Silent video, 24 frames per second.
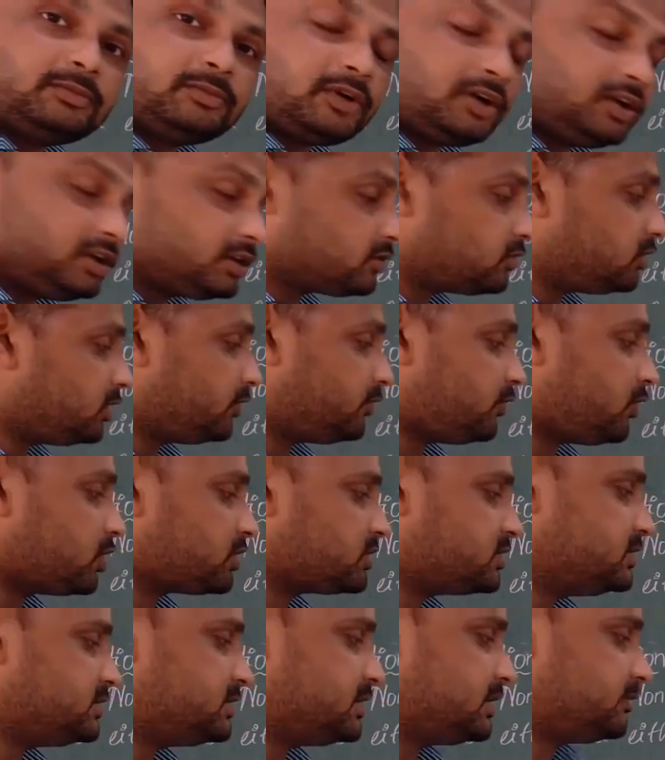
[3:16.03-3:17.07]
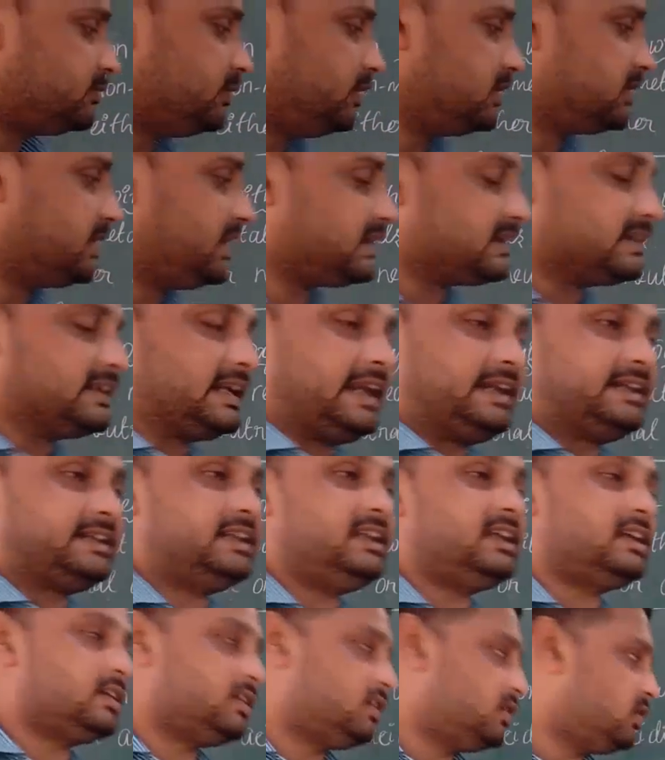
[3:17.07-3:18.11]
molecule of oxygen, we will get
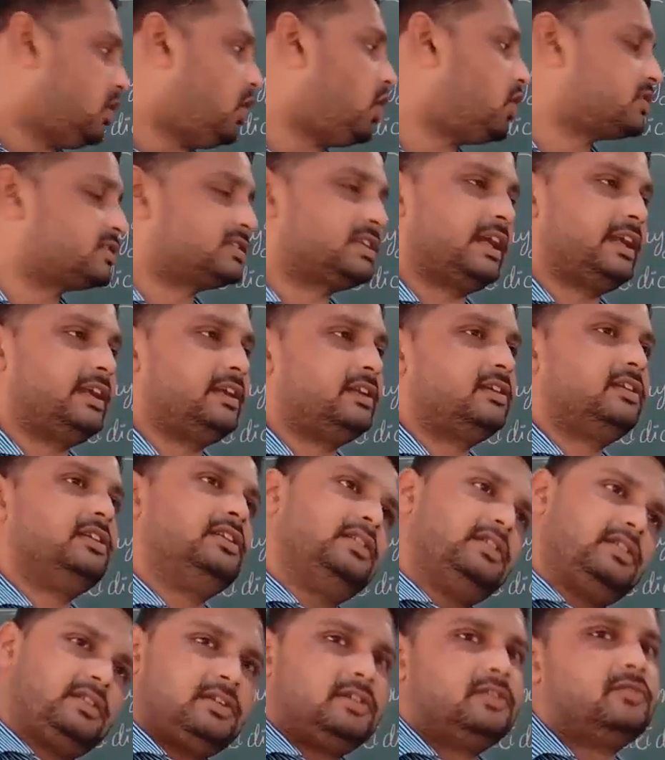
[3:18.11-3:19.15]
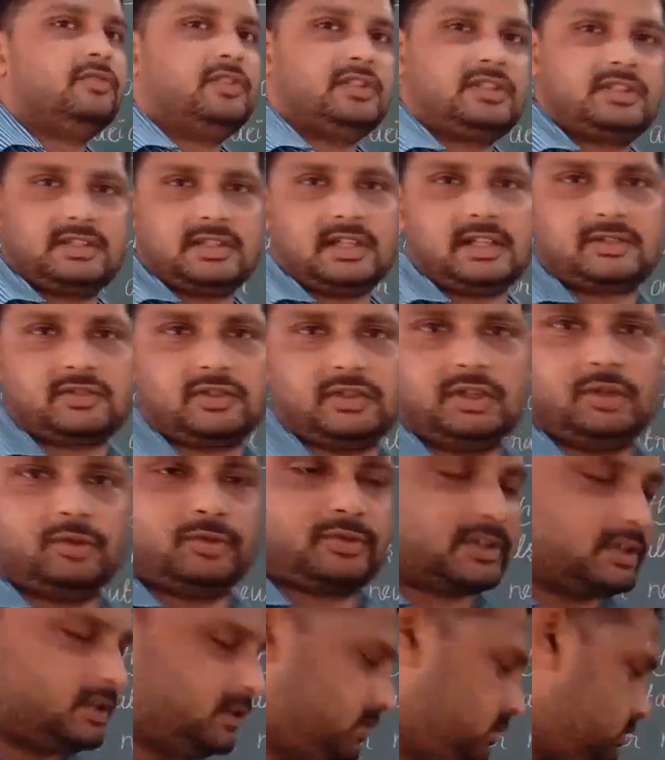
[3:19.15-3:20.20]
nitric oxide, which is also
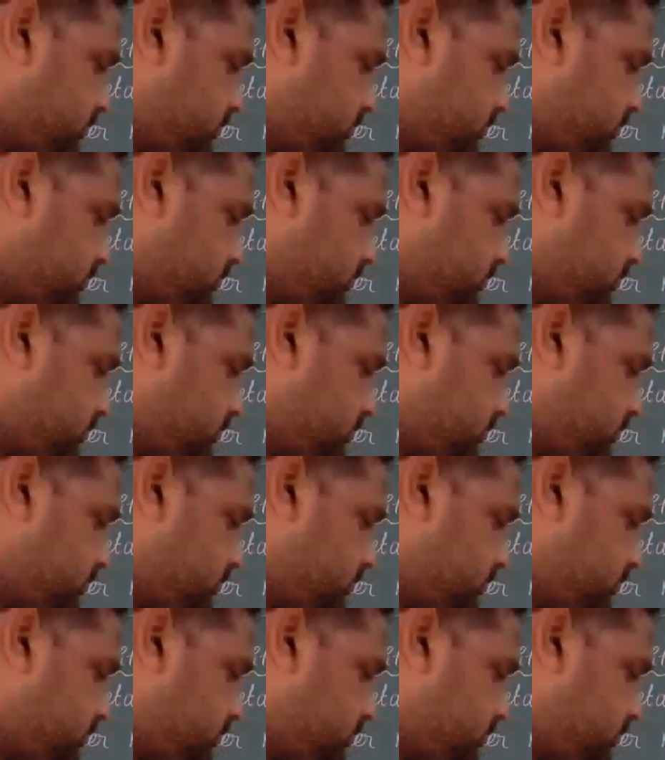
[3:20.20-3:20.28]
neutral.